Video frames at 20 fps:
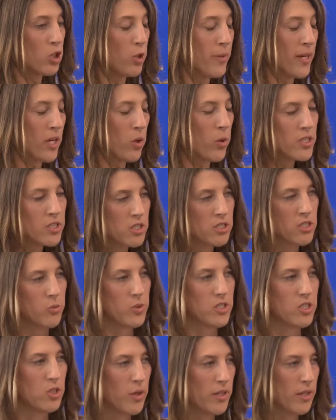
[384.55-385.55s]
too many questions because
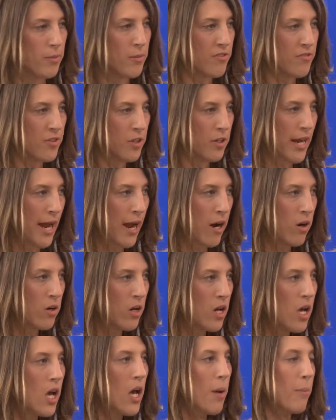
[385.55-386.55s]
we still want them to fill it
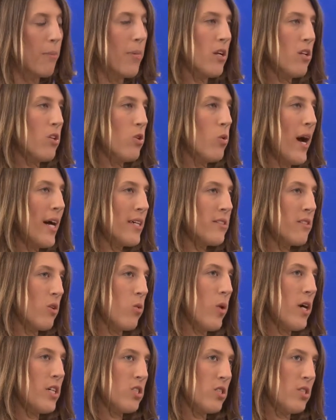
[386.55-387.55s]
out, but you ask the
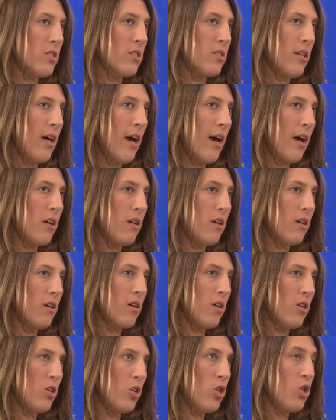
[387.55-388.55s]
questions that
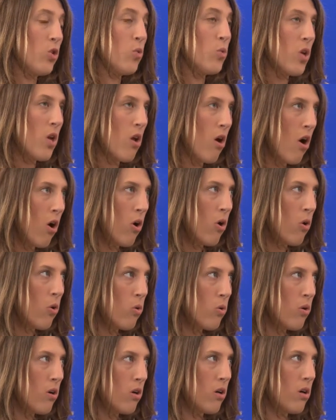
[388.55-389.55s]
you
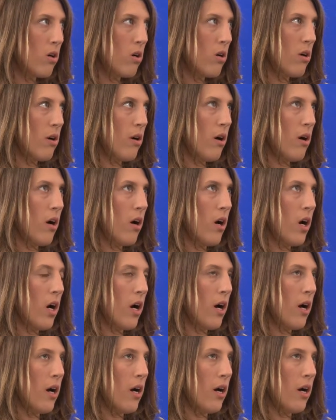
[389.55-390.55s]
know
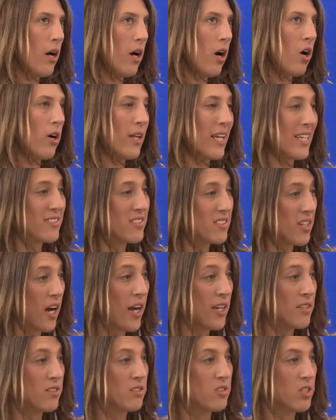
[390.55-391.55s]
uh, are like
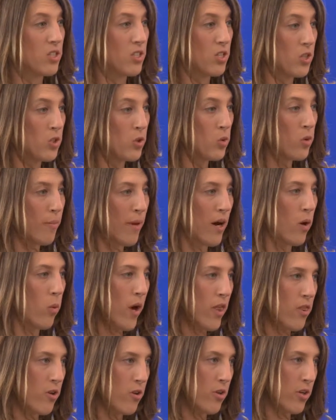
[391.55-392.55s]
signs to you about
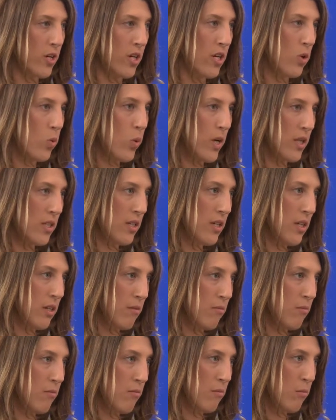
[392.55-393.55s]
whether they're going to
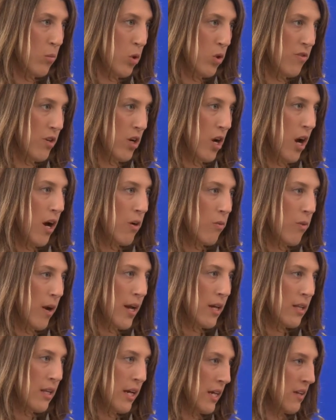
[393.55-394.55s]
quickly move or not,
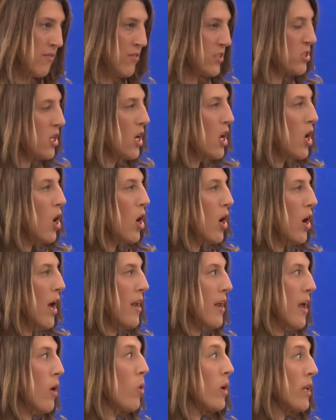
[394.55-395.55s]
right? Like if it's,
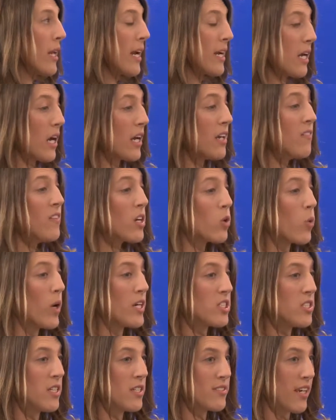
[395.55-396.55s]
and or like even a
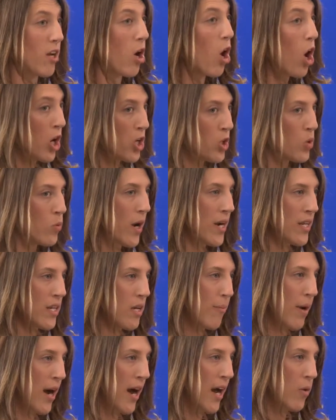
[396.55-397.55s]
question that's like, are you ready
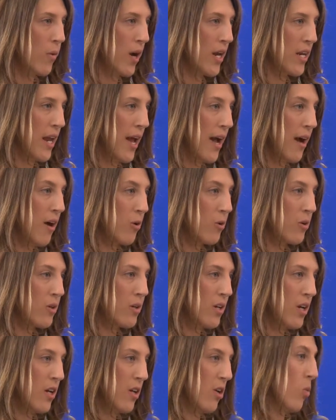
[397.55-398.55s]
to buy right now?
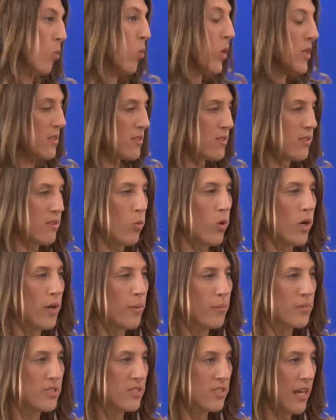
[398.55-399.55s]
or what,
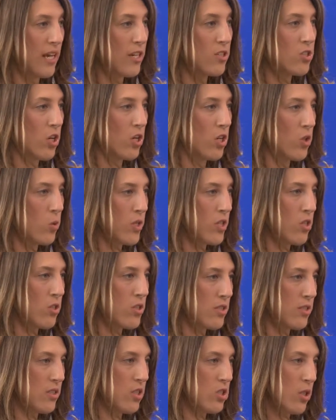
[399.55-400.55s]
what stage are you in your
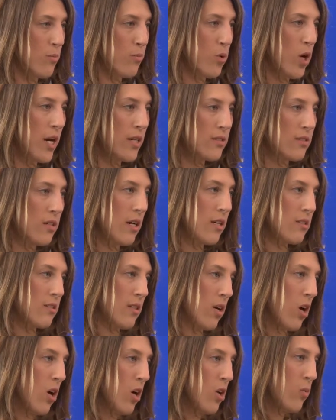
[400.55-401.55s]
decision process?
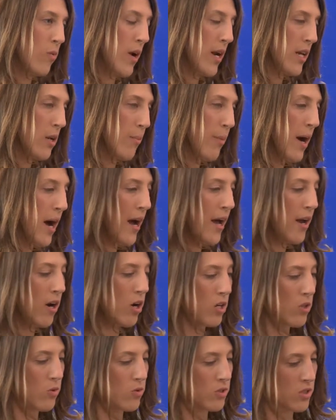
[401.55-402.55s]
Like, are you ready to buy?
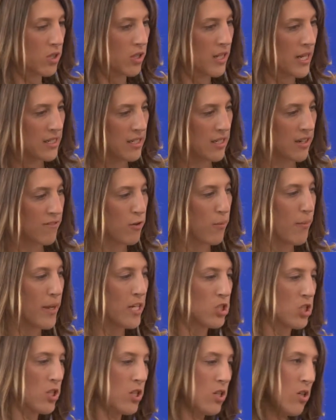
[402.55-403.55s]
Are you collecting
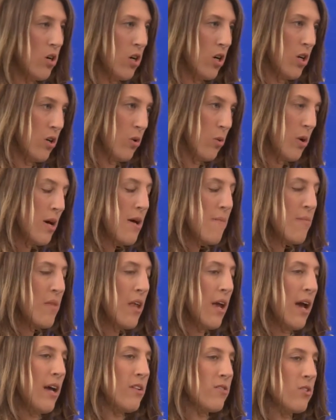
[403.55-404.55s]
information? Are you,
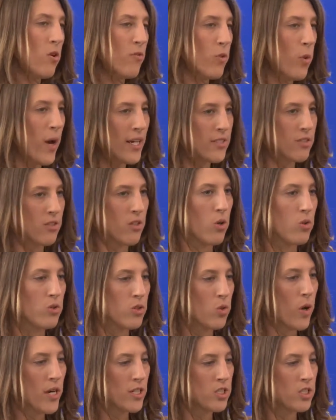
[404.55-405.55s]
and so if you ask
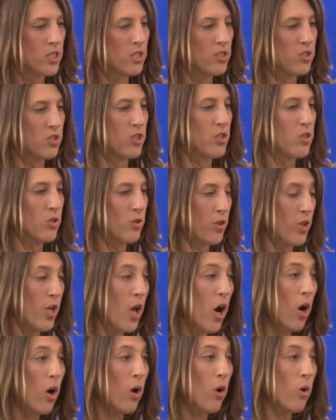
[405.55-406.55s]
those questions, you'll
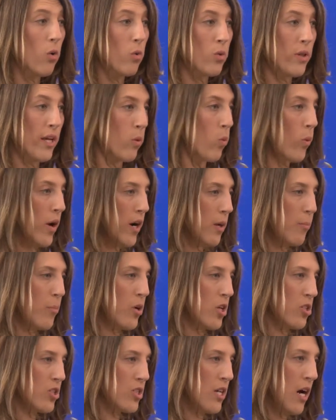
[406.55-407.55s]
know like where to
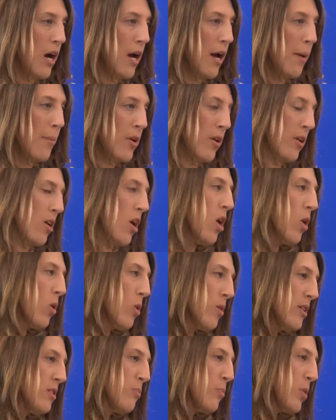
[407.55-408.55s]
put your time. You're like,
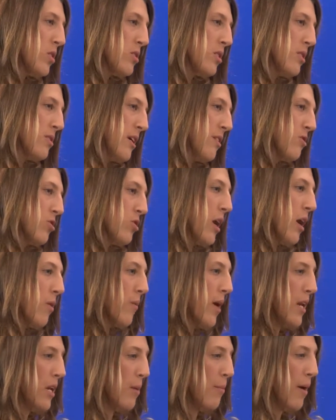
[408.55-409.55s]
oh, this person says they're not ready to